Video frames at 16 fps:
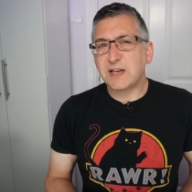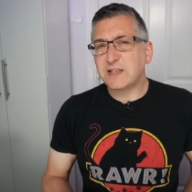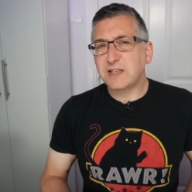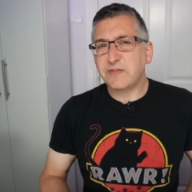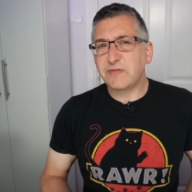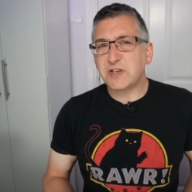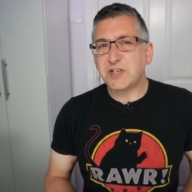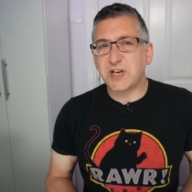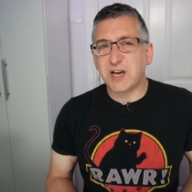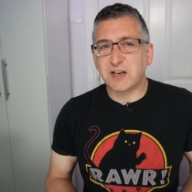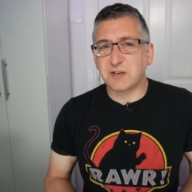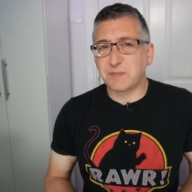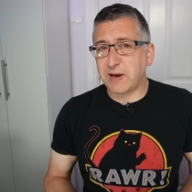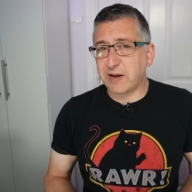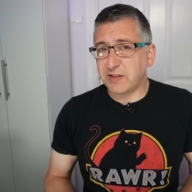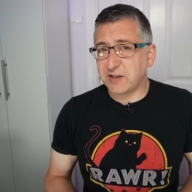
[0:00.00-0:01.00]
let's have a chat
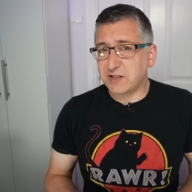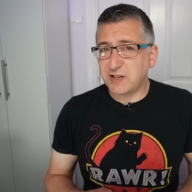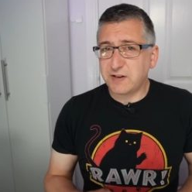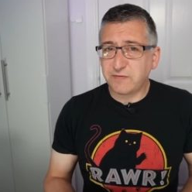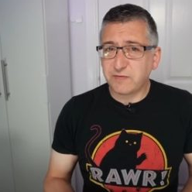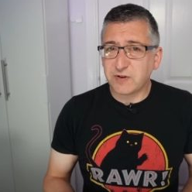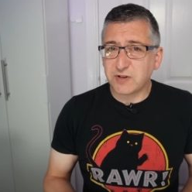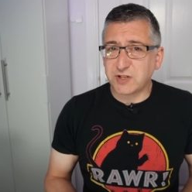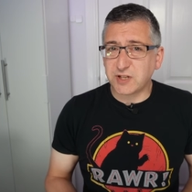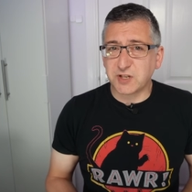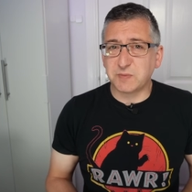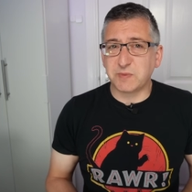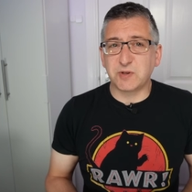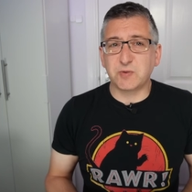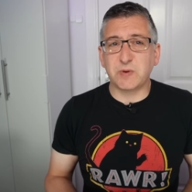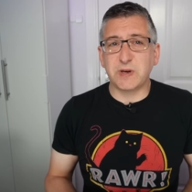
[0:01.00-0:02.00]
about the differences
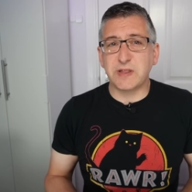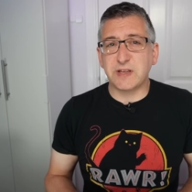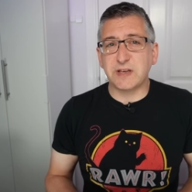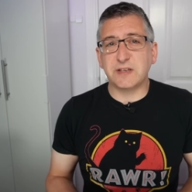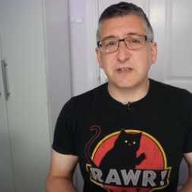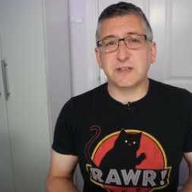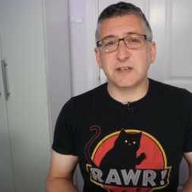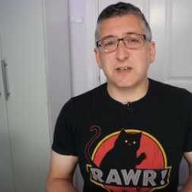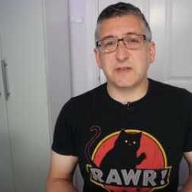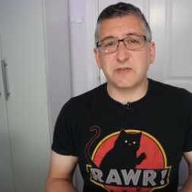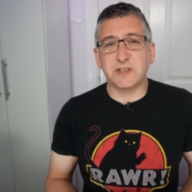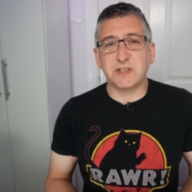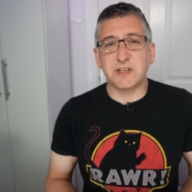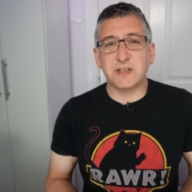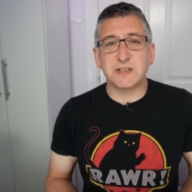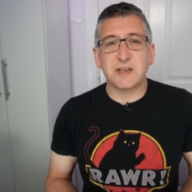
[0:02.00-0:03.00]
between these
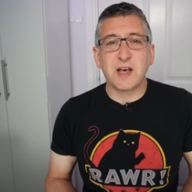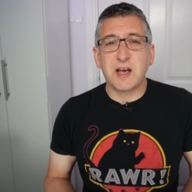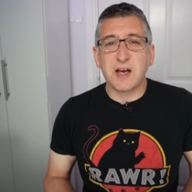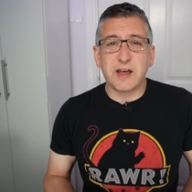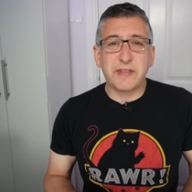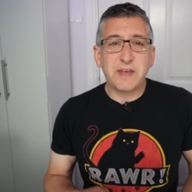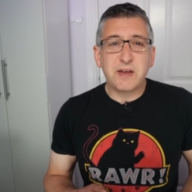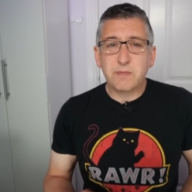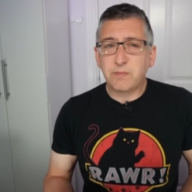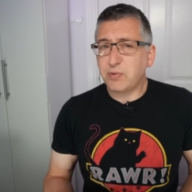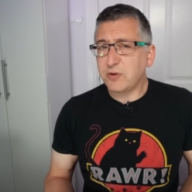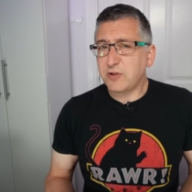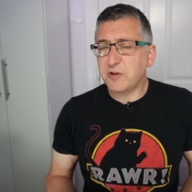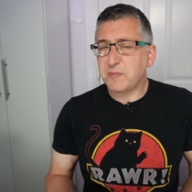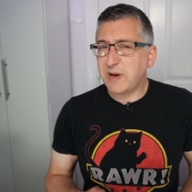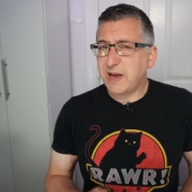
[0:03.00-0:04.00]
services and then
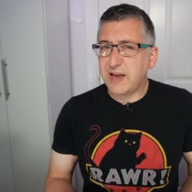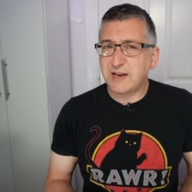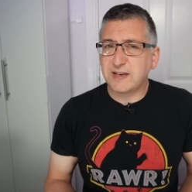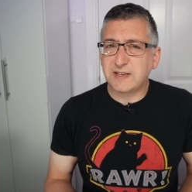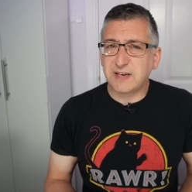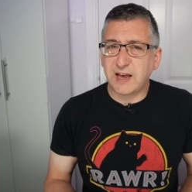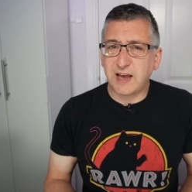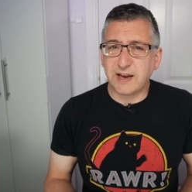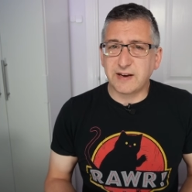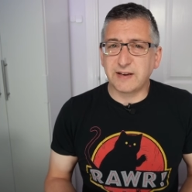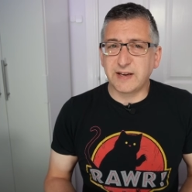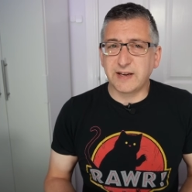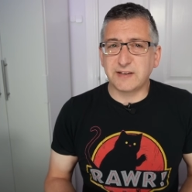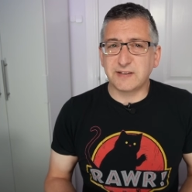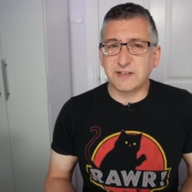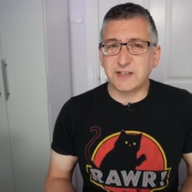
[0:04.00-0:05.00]
put them head to head
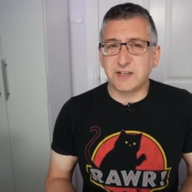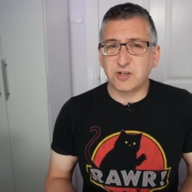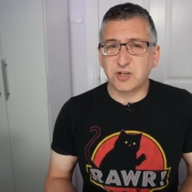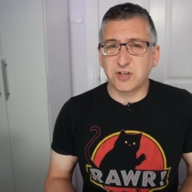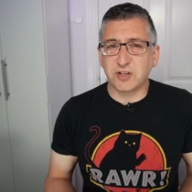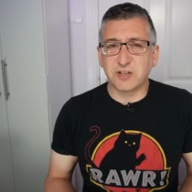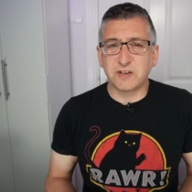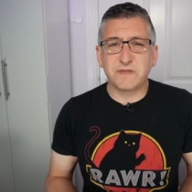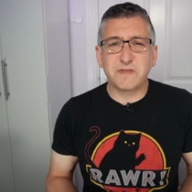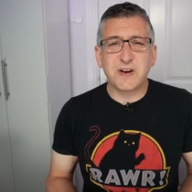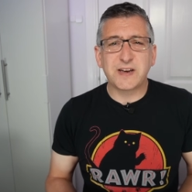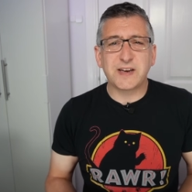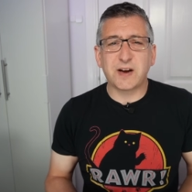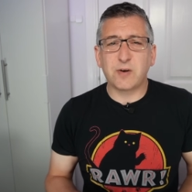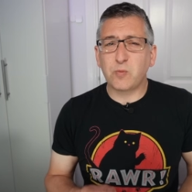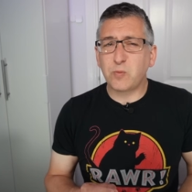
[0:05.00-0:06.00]
against each other to
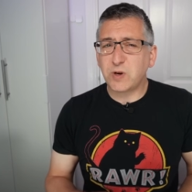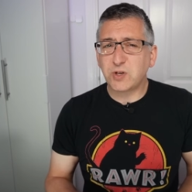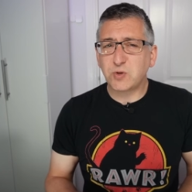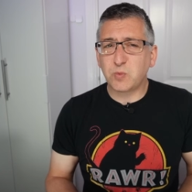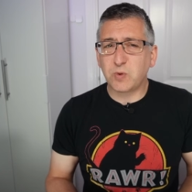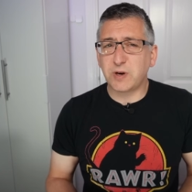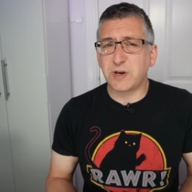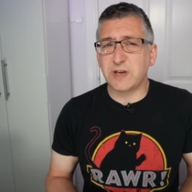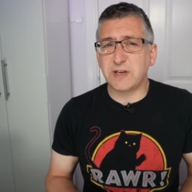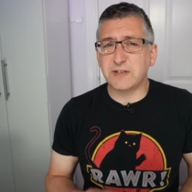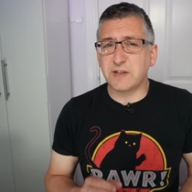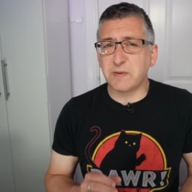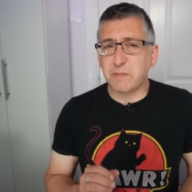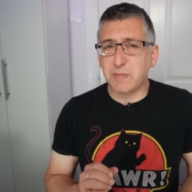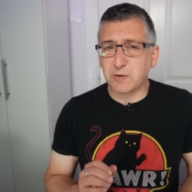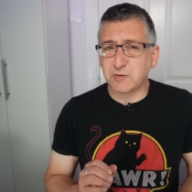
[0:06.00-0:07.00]
find out which one is
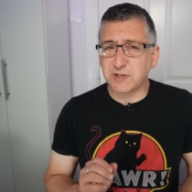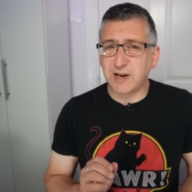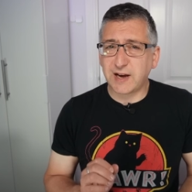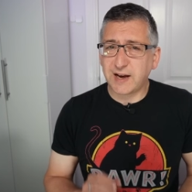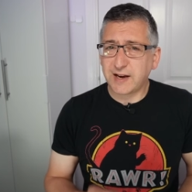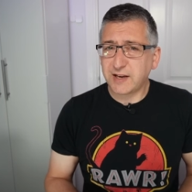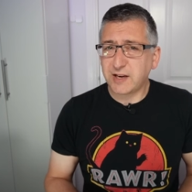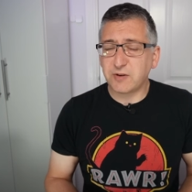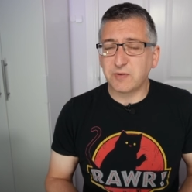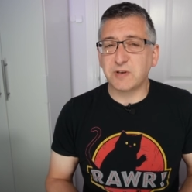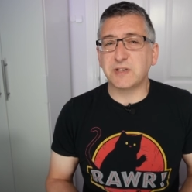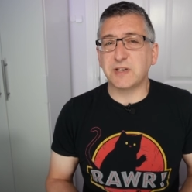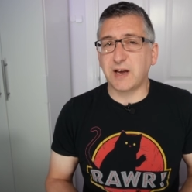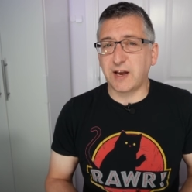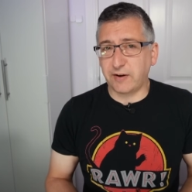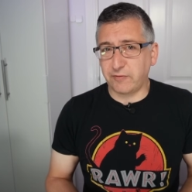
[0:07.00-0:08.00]
the most
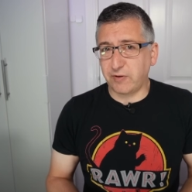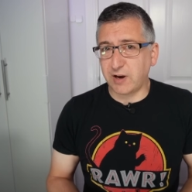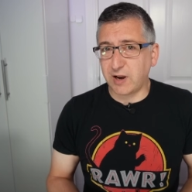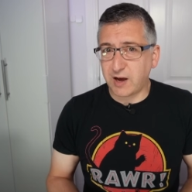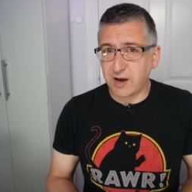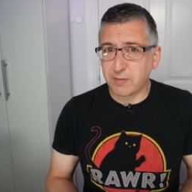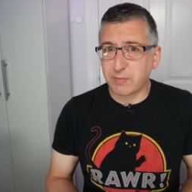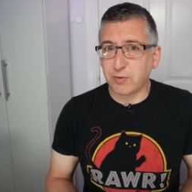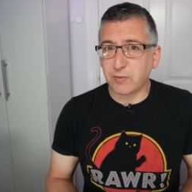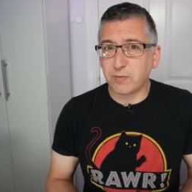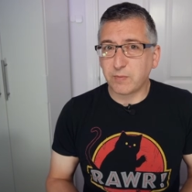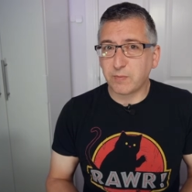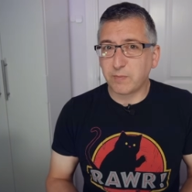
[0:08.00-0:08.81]
accurate and reliable.